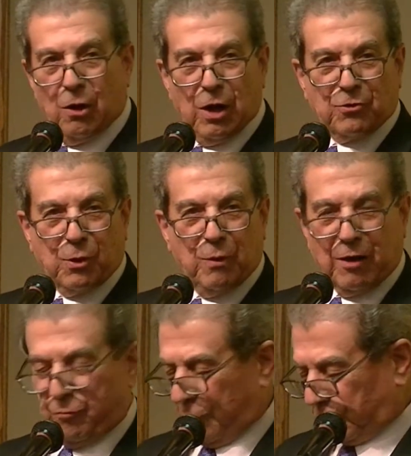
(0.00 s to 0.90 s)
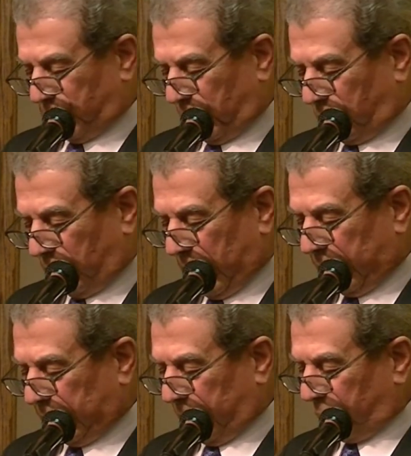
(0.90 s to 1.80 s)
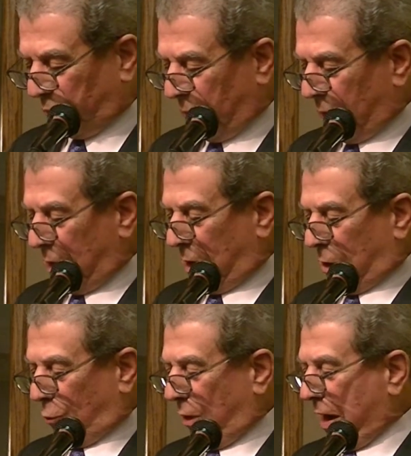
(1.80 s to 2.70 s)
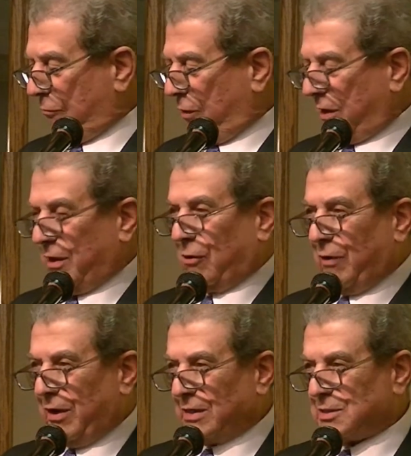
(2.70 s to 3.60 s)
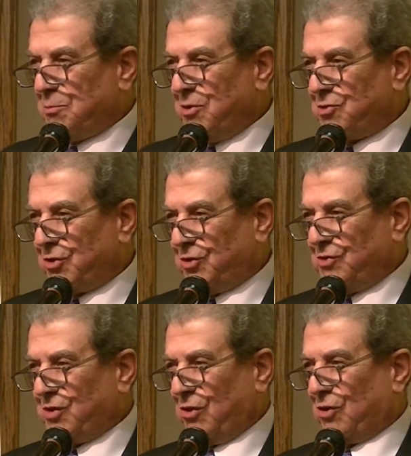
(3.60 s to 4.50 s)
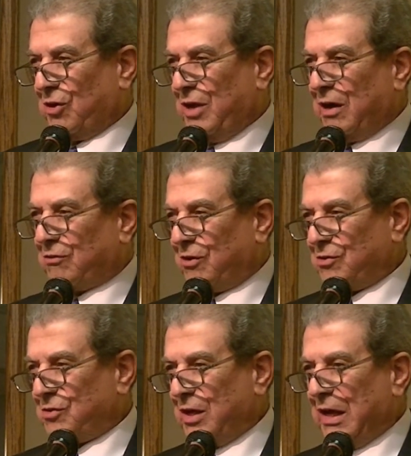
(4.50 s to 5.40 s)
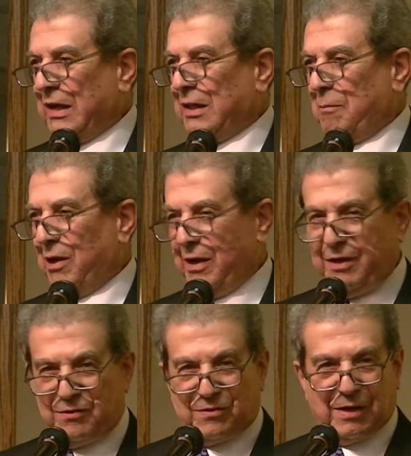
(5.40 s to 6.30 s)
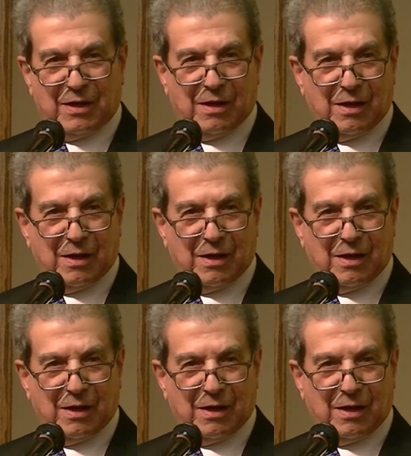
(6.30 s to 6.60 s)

Also, we're fortunate tonight. We have one of the greatest musicians and conductors in the Middle East.